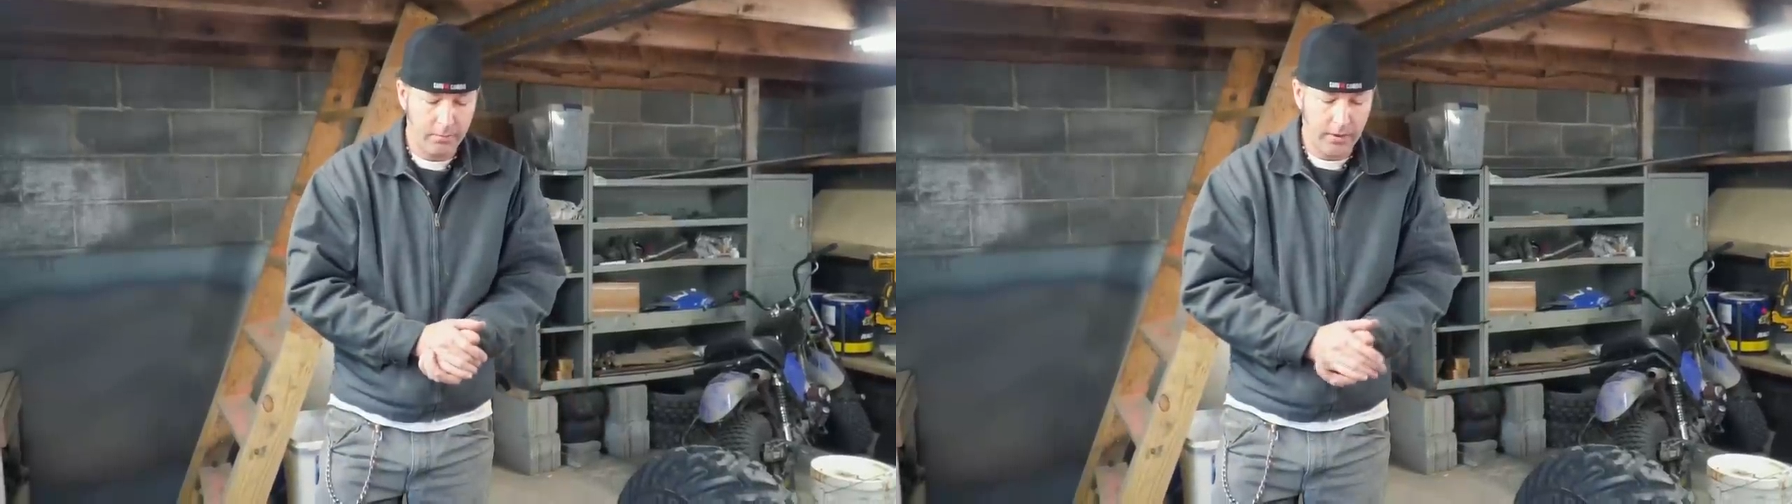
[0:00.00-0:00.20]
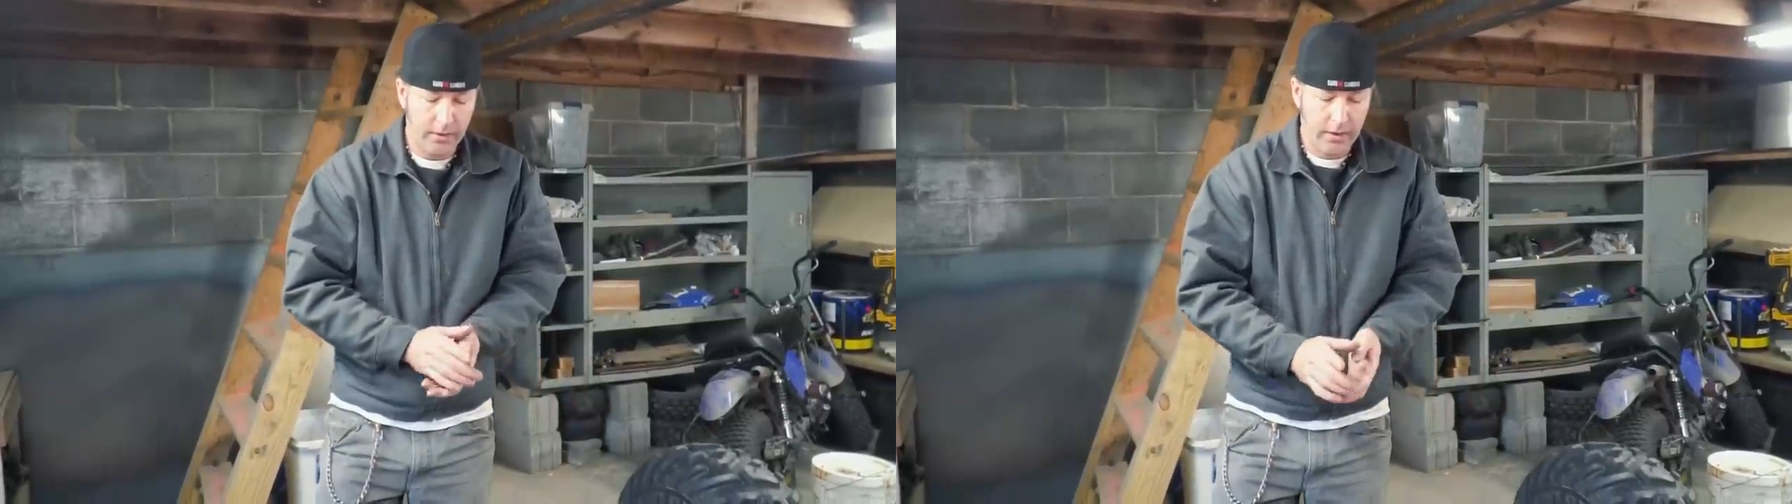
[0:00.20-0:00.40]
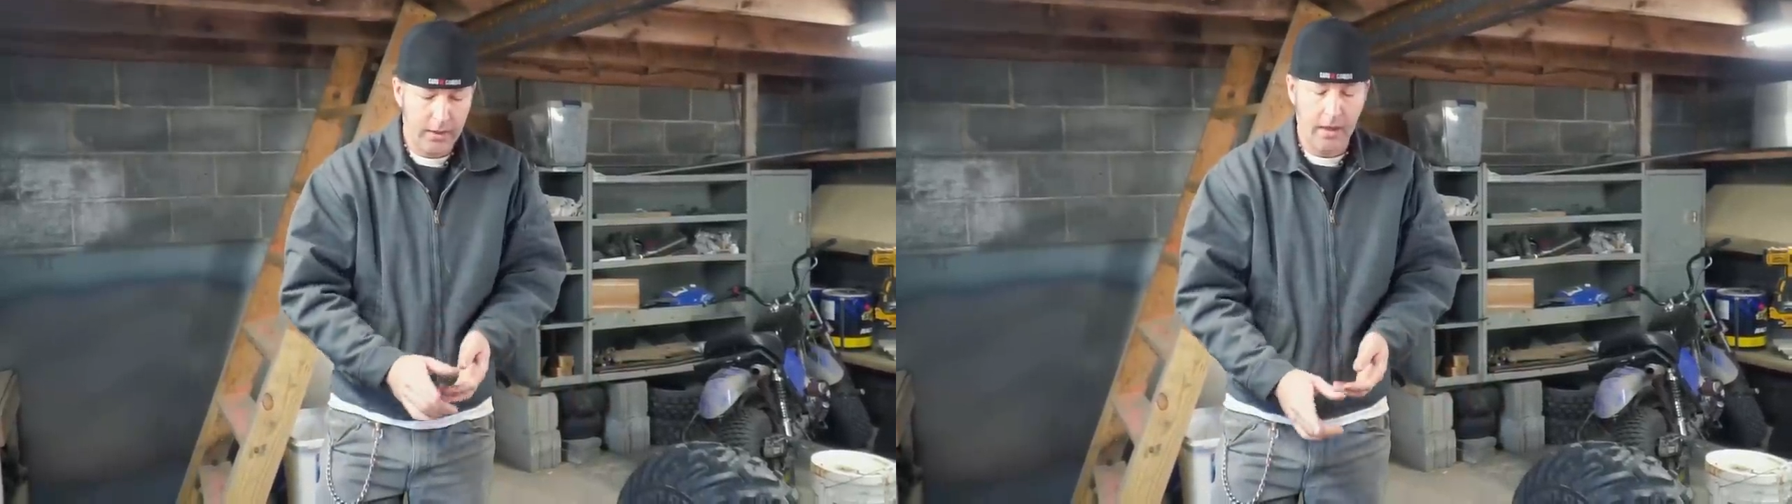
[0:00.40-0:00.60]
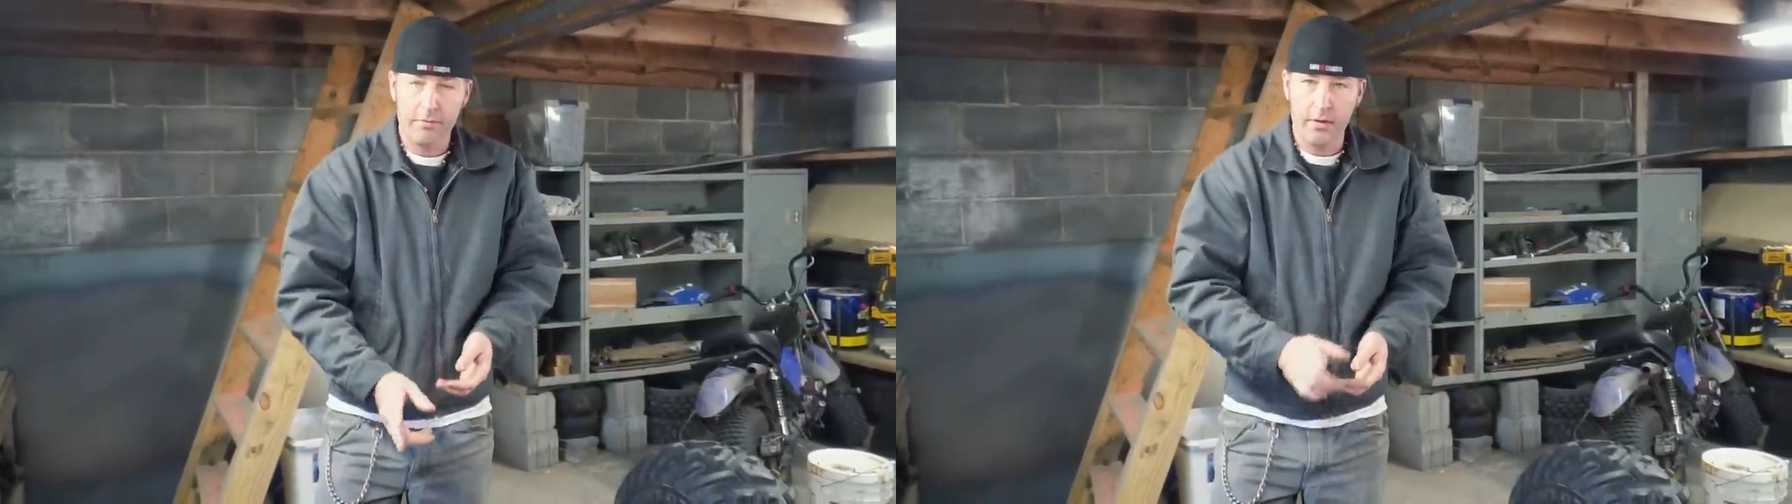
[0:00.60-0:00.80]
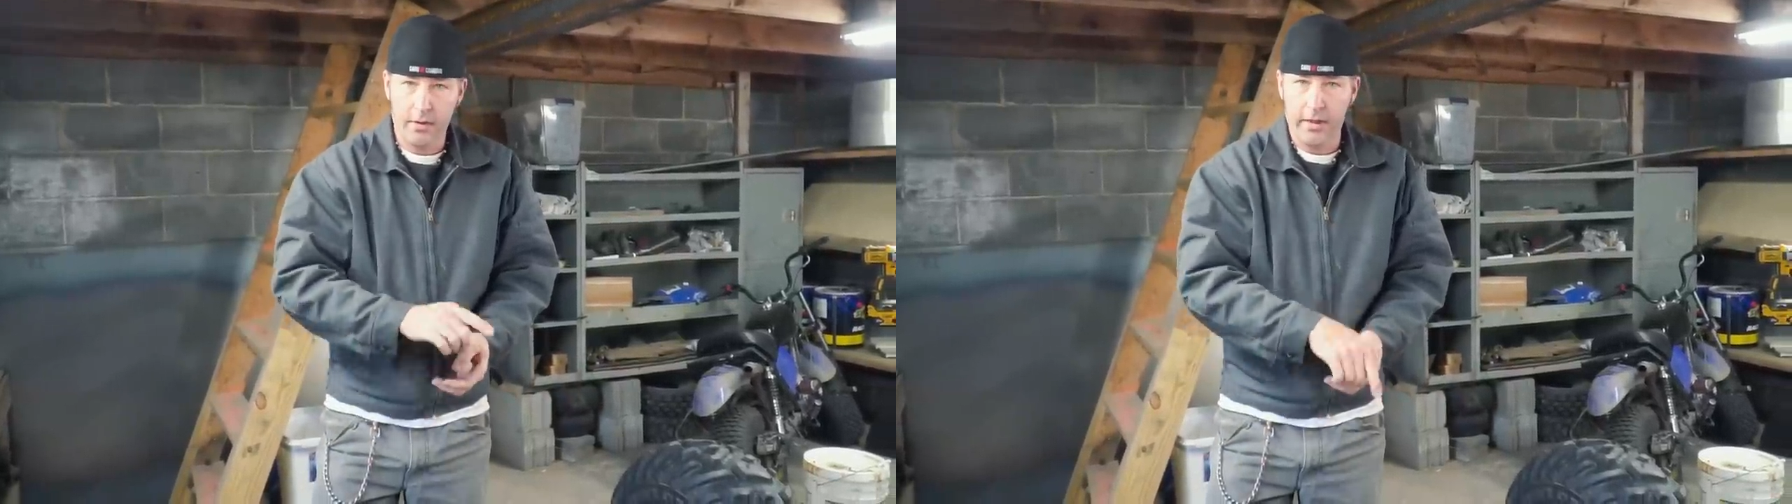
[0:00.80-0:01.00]
but
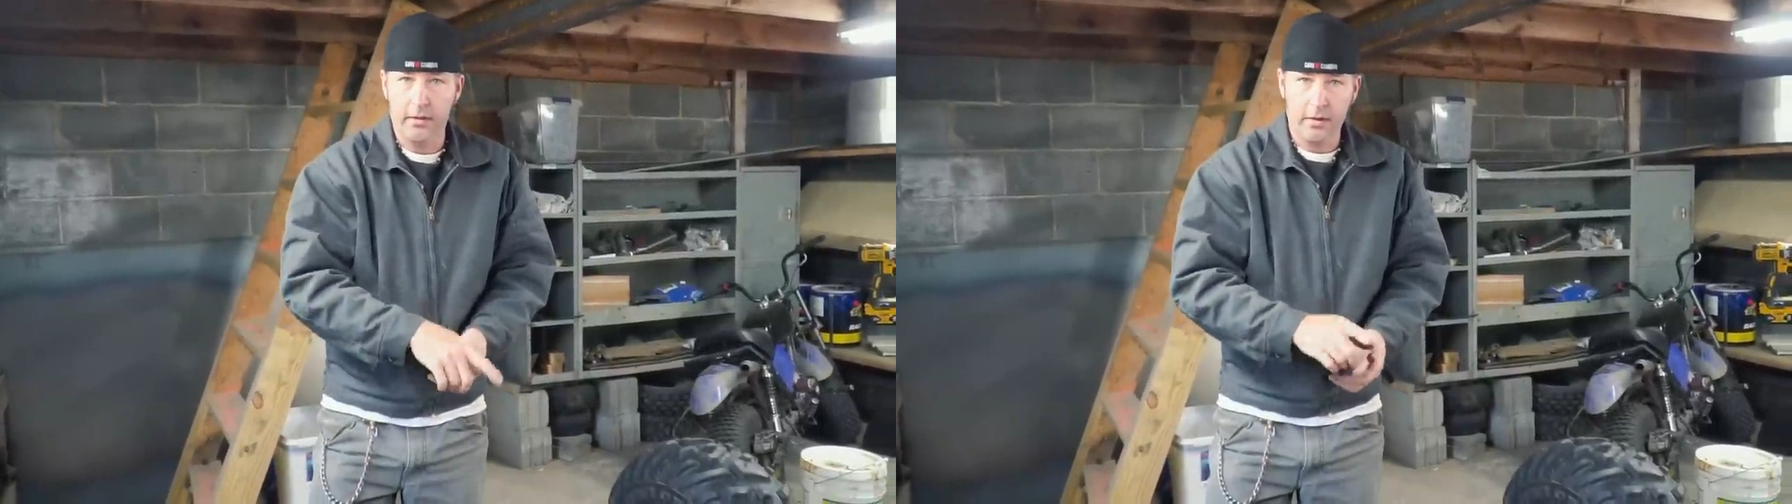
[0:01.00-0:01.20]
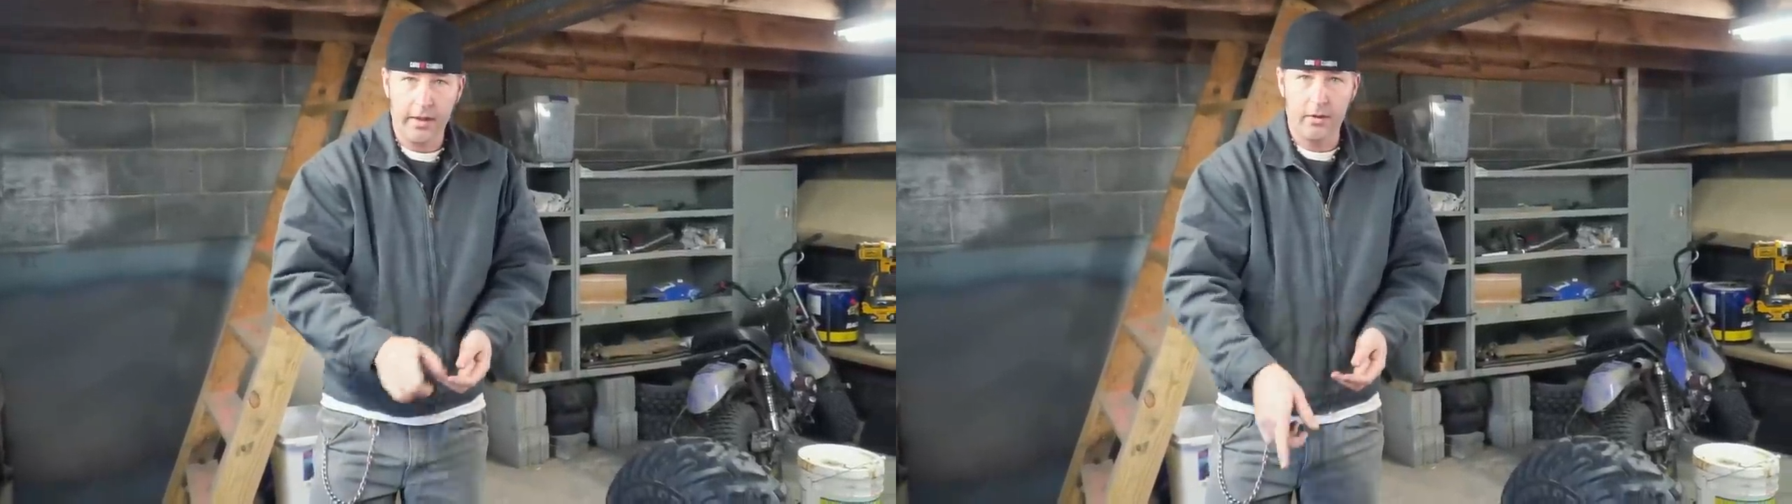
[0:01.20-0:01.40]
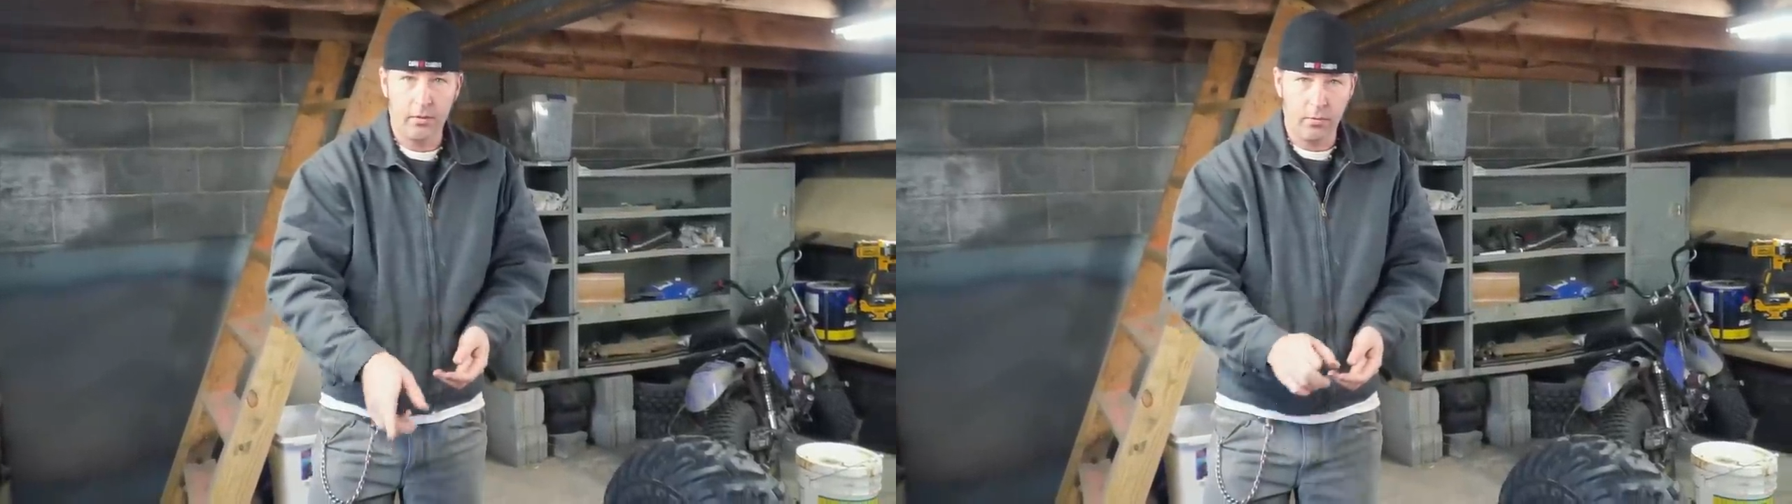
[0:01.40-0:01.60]
I feel like later